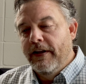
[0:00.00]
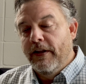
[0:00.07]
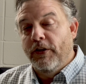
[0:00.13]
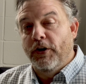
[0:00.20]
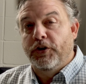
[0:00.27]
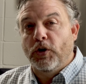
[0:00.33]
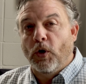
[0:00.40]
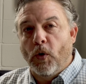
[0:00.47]

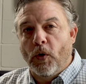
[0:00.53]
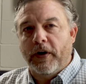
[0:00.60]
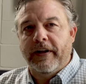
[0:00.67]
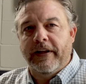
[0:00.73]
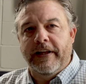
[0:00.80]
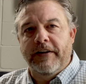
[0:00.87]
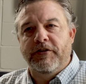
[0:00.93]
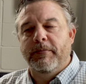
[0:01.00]
The torque
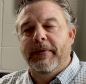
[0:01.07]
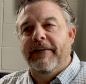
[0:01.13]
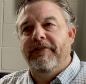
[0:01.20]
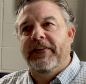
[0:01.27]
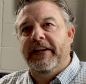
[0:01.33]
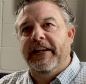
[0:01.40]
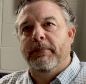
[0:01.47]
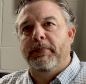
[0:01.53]
gives you about
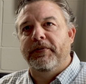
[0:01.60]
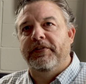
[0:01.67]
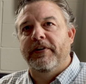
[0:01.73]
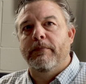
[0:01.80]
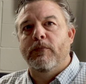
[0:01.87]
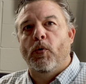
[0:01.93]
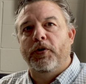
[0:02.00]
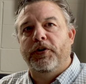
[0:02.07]
15%
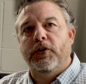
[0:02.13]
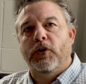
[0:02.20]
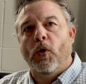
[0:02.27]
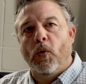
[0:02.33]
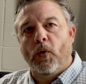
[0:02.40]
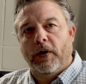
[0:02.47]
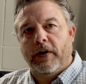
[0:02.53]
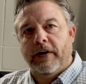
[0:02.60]
more
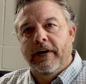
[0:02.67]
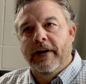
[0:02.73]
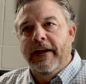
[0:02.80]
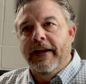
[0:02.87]
torque.